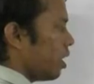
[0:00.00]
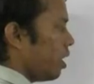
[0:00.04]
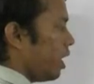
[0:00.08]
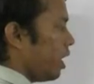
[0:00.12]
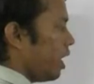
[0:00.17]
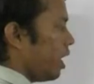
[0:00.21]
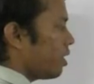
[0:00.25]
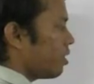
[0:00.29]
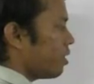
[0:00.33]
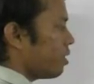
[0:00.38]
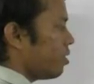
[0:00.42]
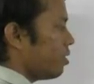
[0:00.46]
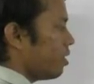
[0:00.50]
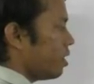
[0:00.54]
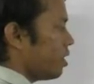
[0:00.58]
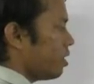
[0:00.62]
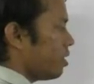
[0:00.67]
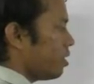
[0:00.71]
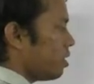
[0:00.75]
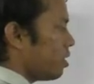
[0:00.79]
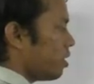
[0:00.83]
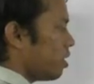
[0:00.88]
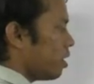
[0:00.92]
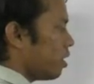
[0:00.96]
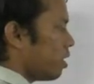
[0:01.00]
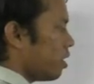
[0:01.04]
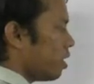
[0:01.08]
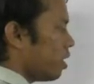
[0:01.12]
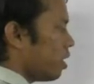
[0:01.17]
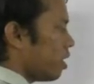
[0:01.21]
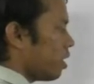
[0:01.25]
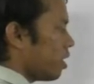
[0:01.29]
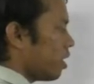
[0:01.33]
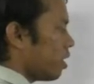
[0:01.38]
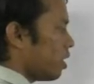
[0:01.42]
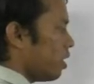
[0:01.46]
Excess
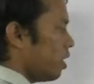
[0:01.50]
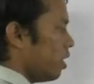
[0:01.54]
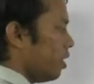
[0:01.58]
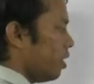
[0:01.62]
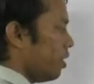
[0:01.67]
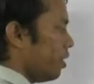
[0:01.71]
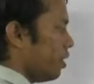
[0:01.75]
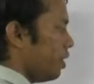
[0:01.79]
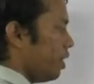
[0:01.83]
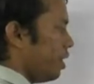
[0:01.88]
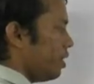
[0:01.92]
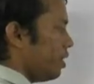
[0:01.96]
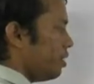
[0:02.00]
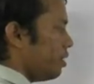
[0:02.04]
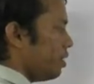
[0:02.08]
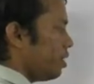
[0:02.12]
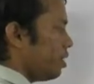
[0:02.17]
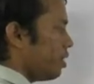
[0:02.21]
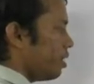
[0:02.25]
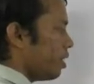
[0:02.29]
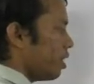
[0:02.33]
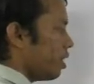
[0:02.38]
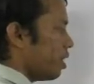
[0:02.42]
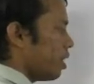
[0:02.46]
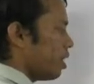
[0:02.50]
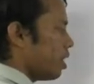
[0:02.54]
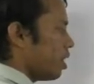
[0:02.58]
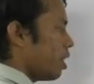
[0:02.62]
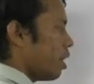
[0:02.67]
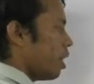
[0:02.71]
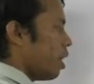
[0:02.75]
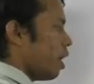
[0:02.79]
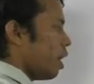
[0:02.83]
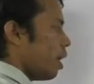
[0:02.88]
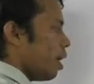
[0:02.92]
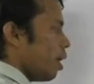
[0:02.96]
reagent.
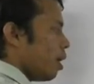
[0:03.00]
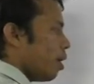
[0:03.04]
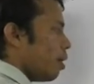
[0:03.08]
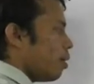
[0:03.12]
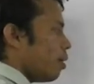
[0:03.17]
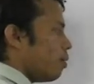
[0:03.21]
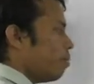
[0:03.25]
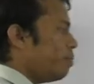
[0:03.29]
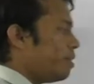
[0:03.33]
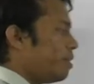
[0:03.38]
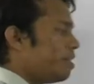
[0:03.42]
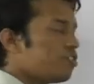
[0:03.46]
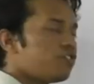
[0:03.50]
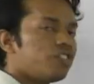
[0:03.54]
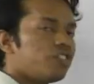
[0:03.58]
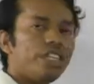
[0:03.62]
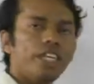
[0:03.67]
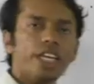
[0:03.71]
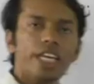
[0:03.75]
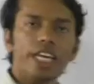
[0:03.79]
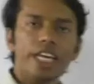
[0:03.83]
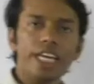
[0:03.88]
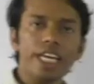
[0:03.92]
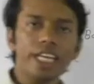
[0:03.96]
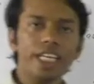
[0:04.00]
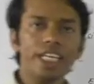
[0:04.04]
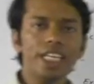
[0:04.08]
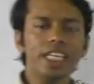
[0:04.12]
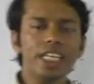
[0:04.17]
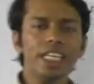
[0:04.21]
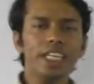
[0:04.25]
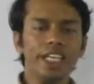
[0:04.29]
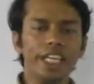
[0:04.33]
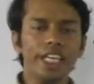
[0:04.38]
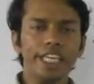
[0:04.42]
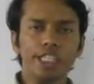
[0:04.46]
Means
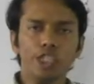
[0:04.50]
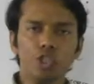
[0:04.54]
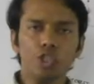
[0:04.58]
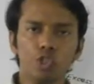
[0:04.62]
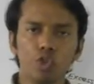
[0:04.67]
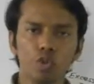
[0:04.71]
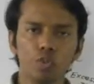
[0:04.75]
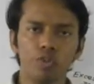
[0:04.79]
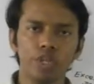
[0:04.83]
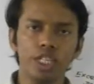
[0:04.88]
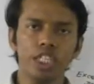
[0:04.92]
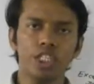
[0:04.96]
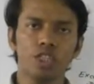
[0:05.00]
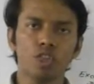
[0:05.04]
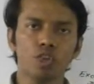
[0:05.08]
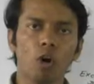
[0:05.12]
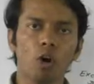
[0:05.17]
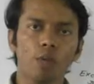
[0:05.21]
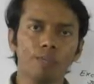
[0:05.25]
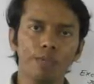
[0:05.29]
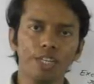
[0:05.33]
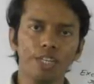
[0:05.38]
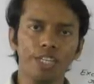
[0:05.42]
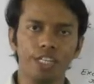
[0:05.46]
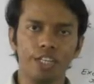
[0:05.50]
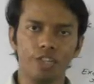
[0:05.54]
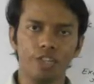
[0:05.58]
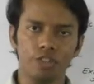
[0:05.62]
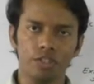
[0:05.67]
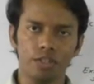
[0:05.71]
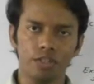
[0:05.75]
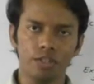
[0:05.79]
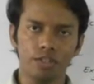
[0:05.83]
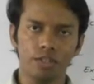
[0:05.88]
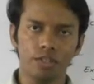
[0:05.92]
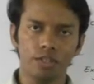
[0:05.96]
here H2 will stop the
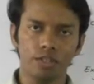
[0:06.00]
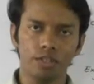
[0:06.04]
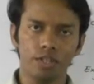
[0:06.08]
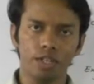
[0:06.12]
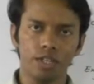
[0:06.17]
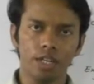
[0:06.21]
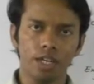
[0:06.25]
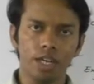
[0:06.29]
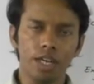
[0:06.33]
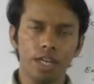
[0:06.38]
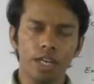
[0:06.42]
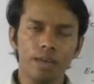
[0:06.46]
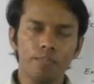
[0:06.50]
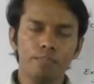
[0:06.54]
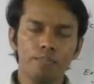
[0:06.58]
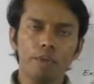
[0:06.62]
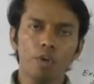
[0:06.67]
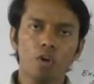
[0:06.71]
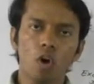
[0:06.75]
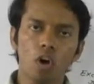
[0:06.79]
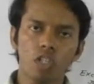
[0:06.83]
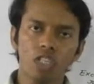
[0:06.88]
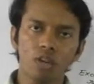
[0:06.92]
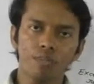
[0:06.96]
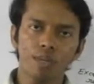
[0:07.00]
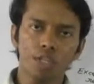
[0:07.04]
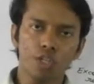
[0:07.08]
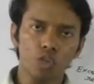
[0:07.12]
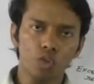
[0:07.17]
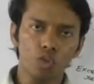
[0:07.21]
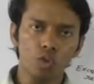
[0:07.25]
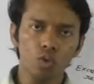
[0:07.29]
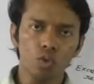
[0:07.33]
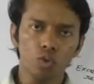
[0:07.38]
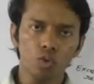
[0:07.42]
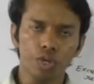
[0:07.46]
reaction. Because of
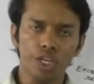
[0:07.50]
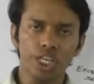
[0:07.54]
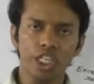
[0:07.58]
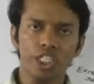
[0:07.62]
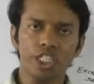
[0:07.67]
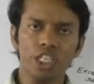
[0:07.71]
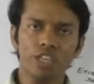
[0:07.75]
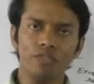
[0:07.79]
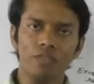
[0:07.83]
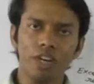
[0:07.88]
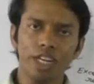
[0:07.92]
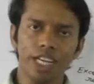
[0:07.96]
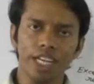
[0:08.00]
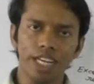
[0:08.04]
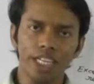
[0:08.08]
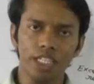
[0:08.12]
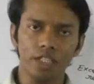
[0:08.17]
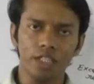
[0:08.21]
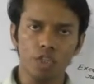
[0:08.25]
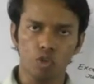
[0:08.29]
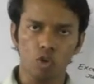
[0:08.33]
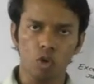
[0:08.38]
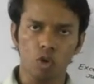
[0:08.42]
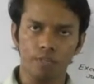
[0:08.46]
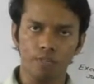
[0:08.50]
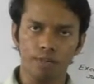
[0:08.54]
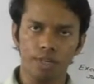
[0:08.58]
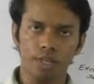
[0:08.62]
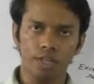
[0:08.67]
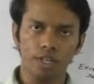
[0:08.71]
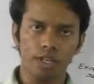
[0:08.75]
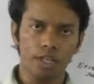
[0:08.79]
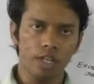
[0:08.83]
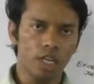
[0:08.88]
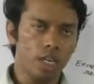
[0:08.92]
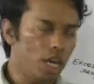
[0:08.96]
H2, reaction will get
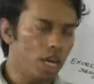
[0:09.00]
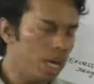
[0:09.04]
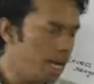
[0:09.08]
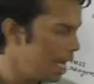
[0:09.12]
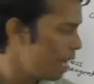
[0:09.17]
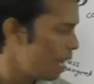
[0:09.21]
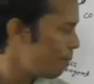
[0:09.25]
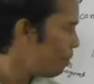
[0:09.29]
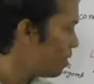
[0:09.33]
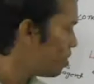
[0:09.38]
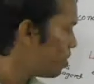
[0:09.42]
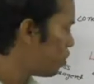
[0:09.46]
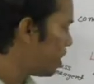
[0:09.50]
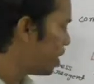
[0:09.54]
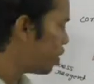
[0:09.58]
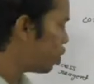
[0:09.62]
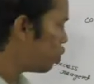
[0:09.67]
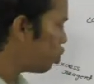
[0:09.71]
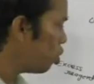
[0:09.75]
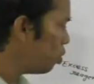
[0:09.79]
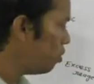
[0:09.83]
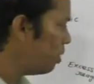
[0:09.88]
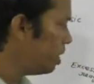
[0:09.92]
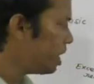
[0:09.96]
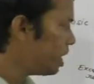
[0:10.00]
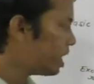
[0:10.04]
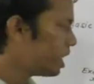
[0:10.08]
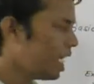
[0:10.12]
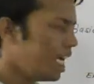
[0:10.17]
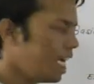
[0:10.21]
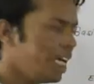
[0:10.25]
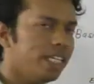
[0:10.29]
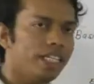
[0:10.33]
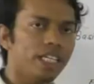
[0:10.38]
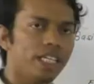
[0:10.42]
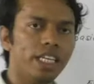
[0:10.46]
stopped. That means H2 will
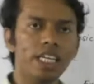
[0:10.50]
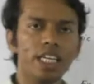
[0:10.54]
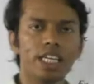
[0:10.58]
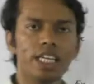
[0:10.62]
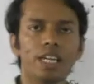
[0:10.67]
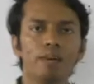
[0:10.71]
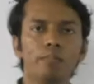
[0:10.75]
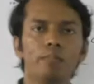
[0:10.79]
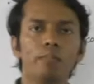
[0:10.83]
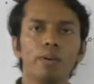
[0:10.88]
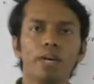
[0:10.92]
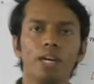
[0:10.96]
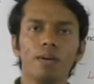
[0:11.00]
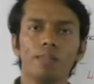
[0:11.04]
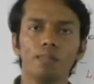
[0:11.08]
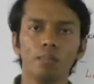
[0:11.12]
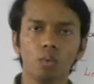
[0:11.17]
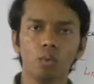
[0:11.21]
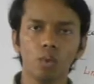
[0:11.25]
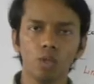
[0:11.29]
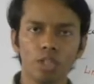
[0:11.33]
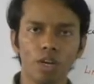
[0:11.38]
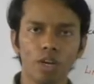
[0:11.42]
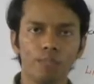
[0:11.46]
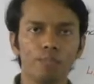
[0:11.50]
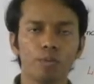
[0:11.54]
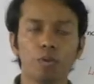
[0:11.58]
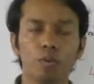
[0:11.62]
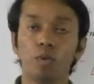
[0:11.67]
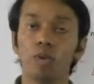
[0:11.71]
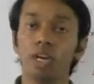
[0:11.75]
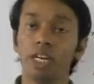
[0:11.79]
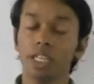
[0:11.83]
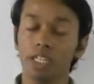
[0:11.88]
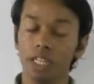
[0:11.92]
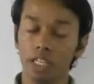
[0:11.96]
decide the number of moles of
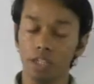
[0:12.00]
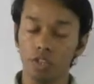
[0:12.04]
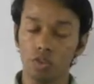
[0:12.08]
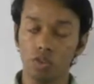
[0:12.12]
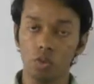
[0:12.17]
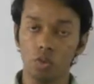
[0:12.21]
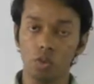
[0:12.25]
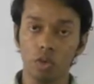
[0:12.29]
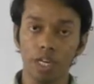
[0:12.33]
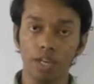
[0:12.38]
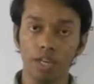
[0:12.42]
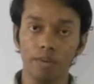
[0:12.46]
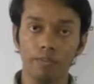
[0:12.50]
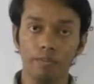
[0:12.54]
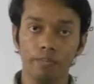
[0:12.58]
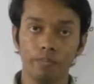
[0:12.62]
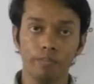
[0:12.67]
product also, okay?